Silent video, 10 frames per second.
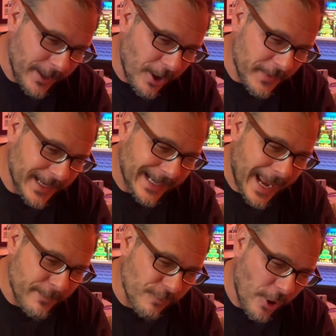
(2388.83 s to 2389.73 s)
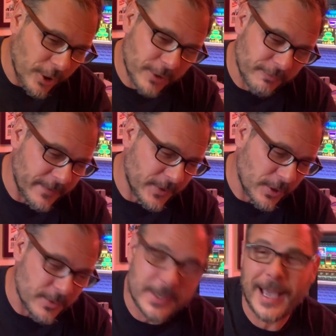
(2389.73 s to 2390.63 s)
are the glam rock
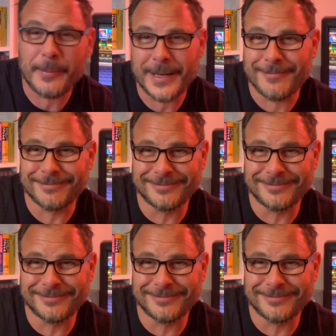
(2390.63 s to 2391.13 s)
reviews coming?